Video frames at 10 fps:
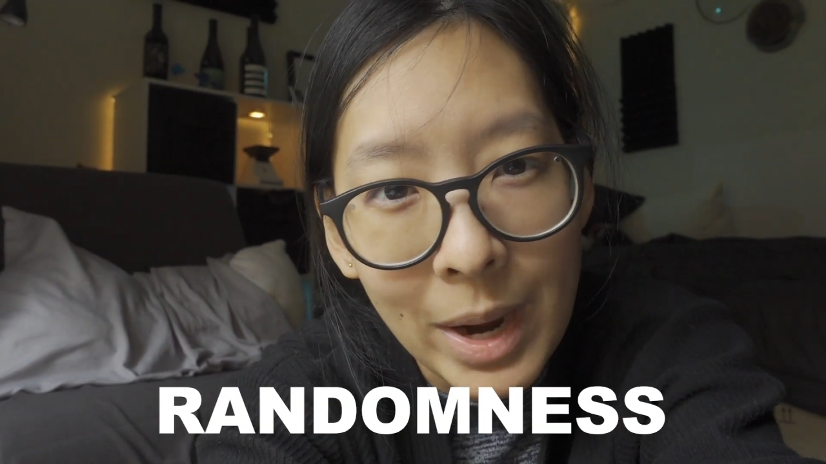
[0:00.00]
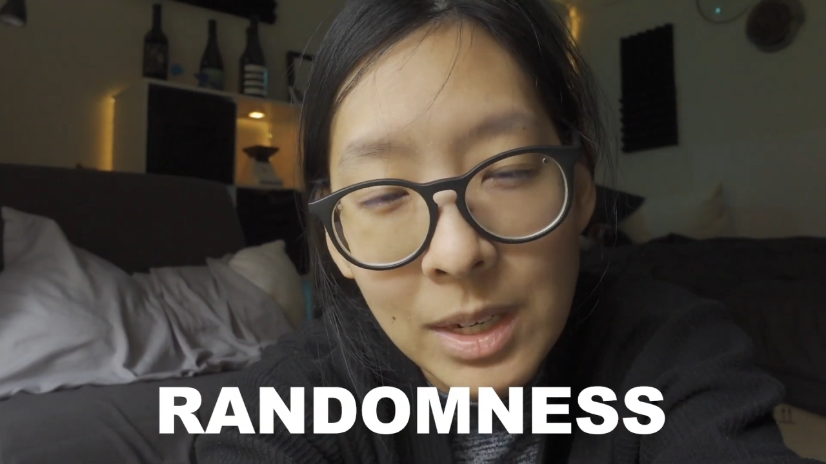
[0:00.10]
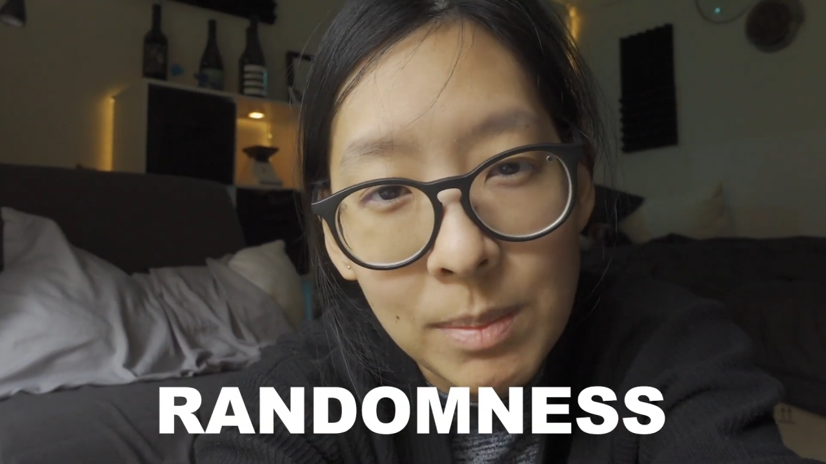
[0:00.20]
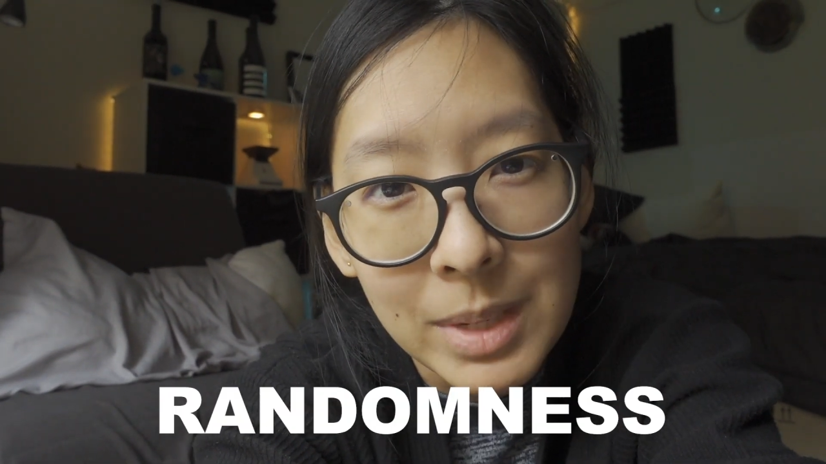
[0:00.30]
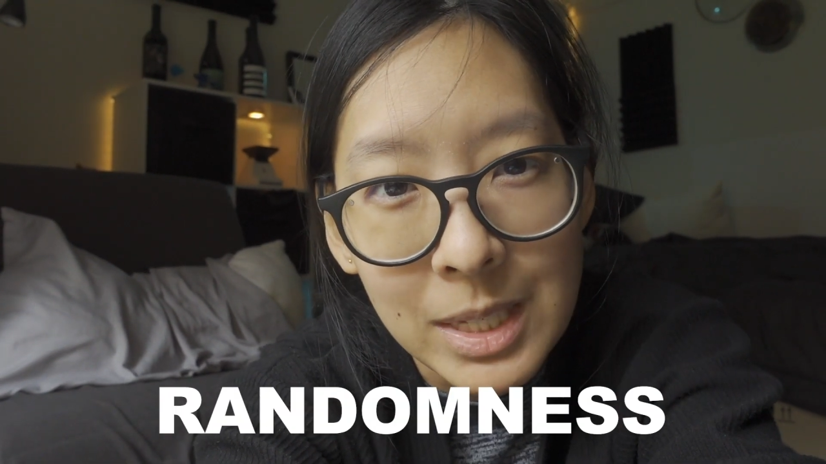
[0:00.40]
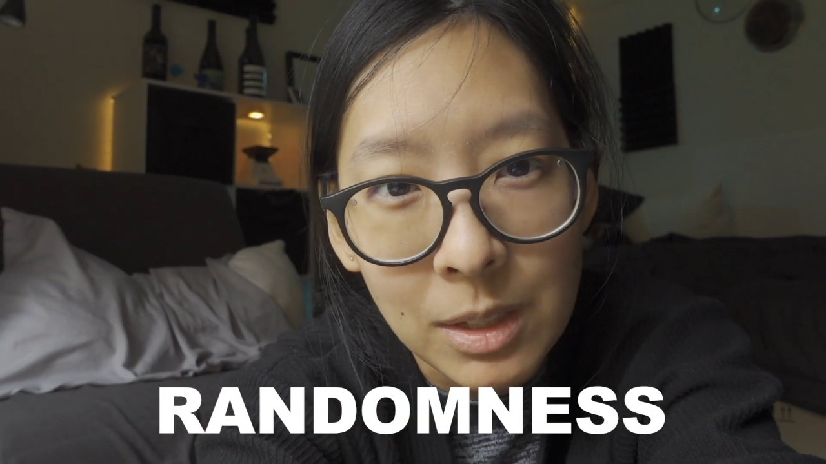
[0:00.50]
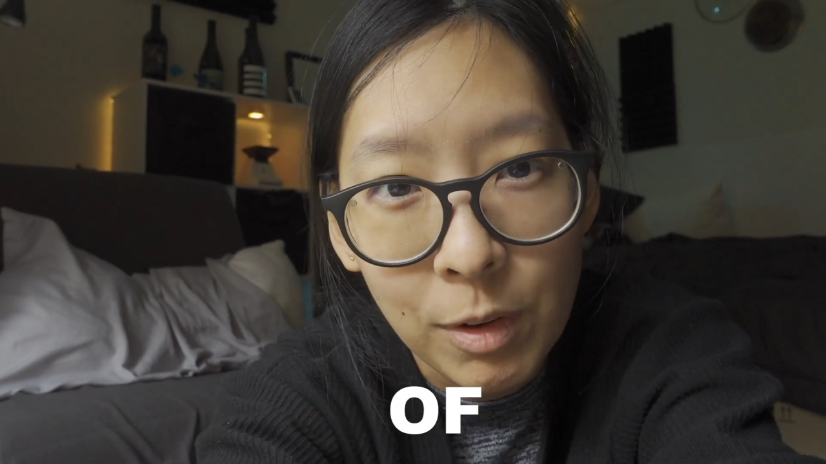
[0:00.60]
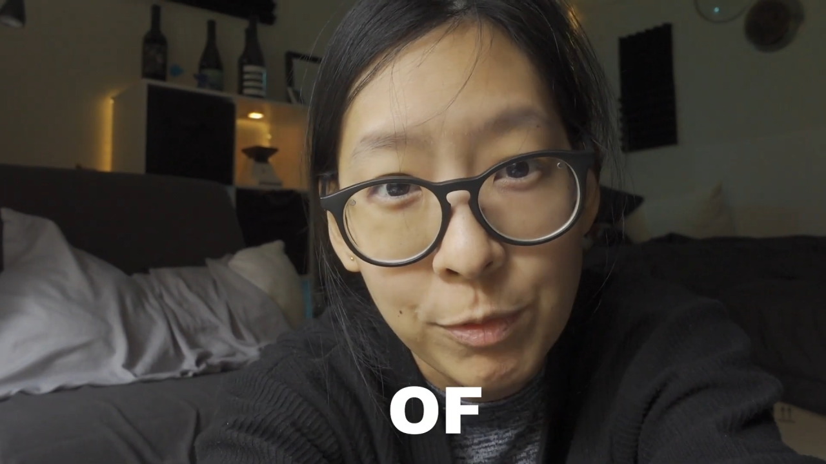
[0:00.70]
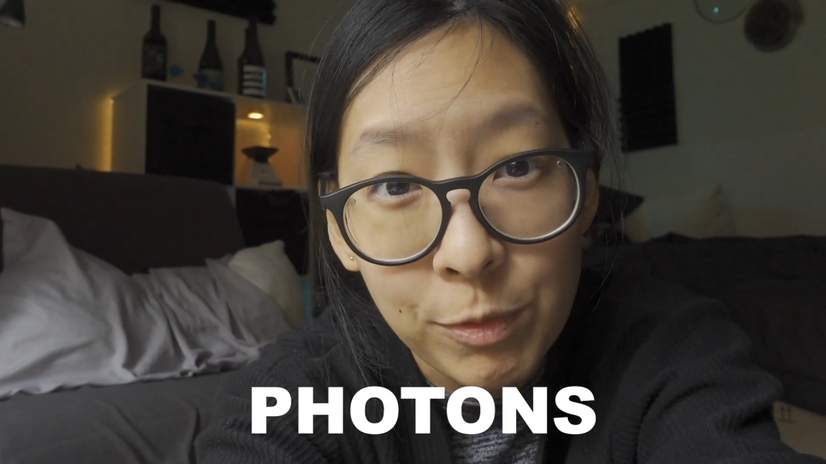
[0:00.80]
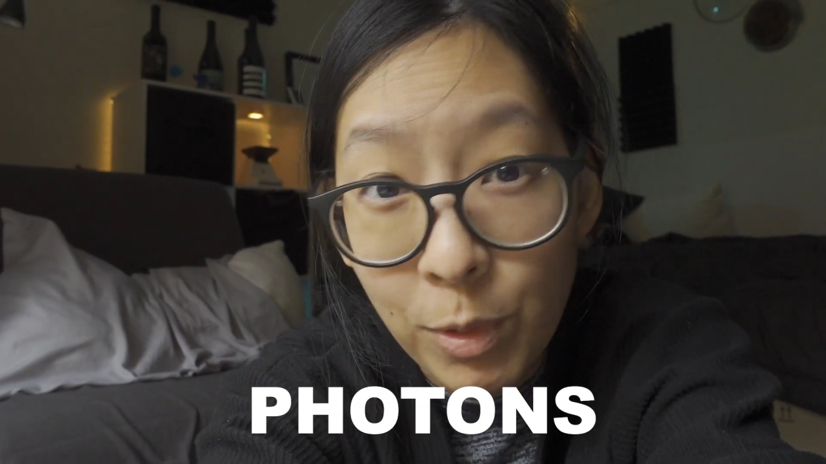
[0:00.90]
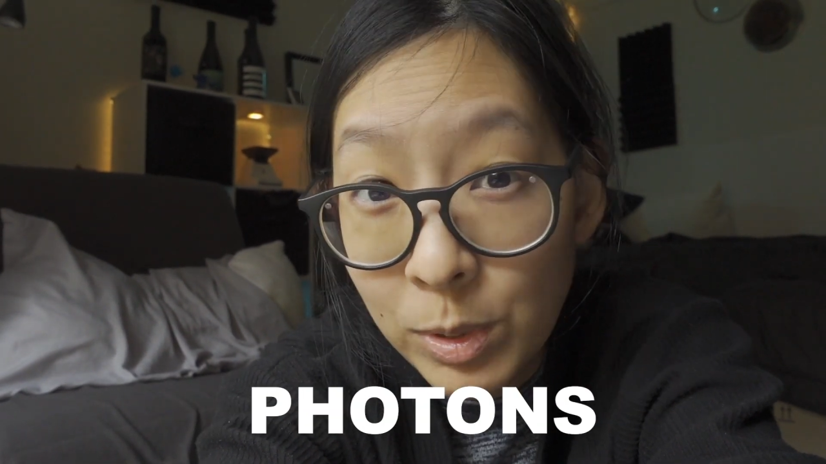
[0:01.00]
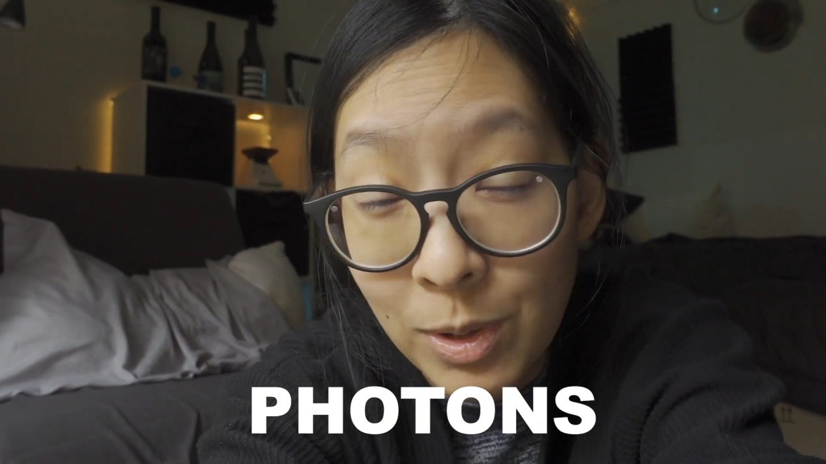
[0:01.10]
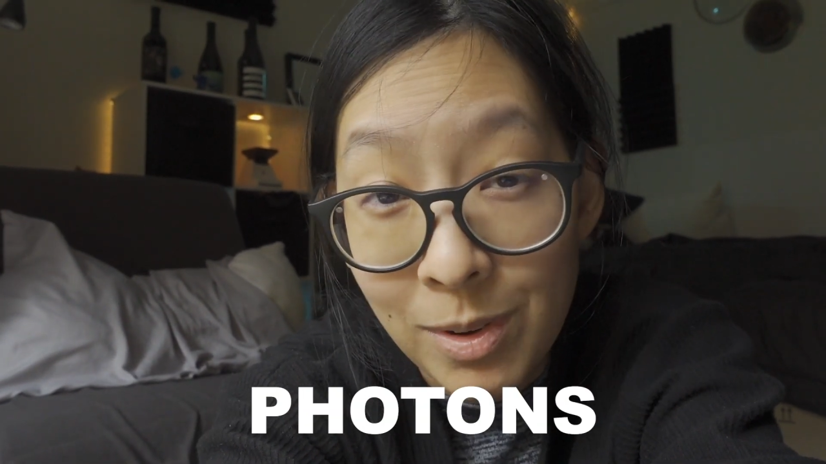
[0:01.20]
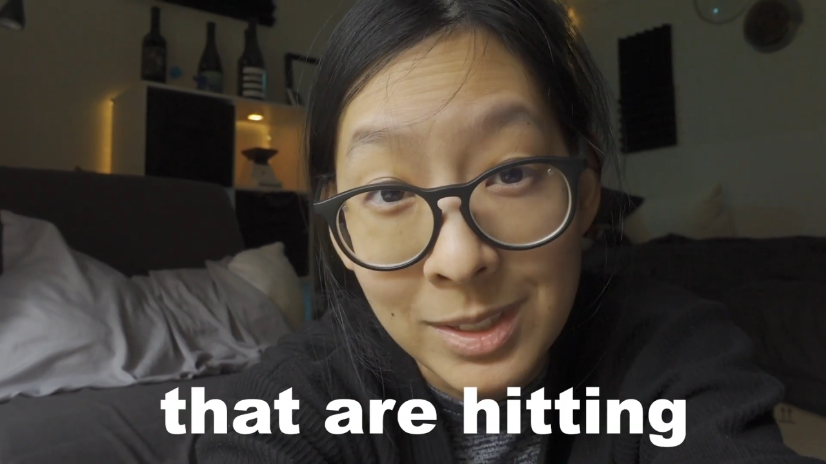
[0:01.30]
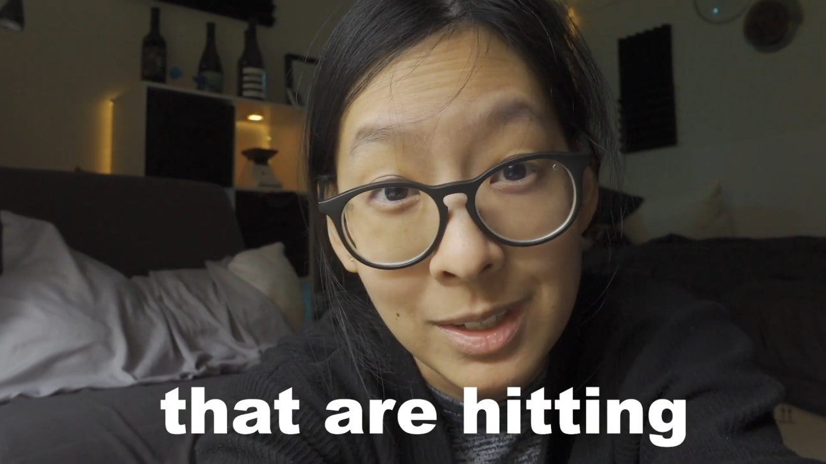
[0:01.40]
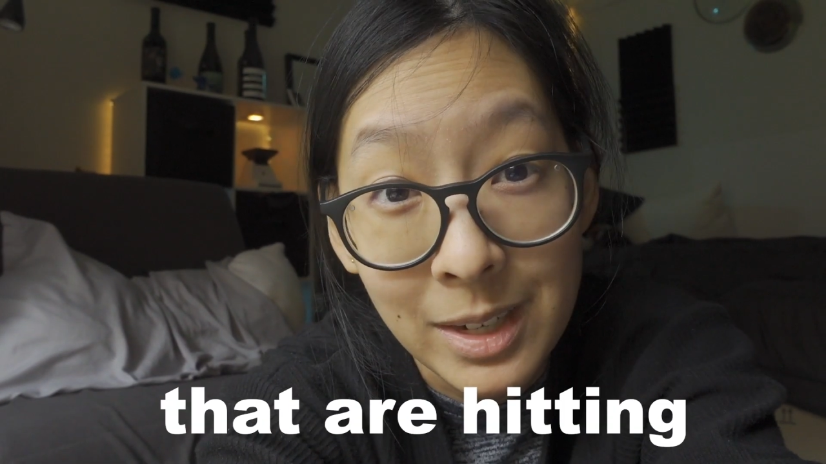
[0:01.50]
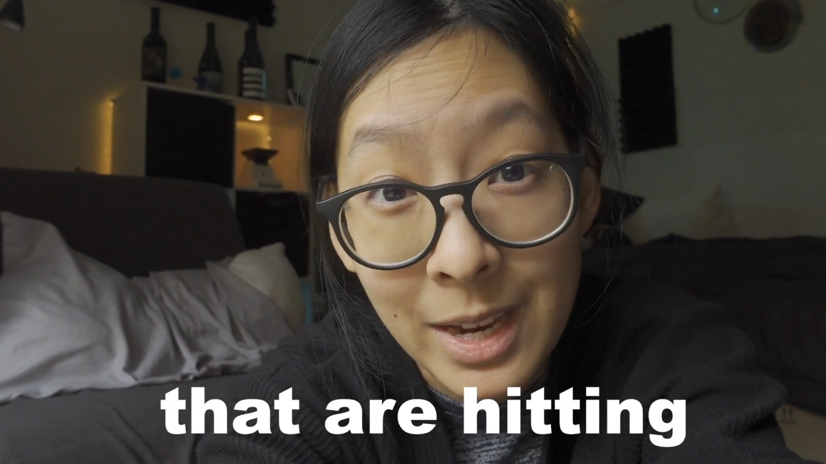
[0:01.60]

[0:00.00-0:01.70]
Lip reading: randomness of photons that are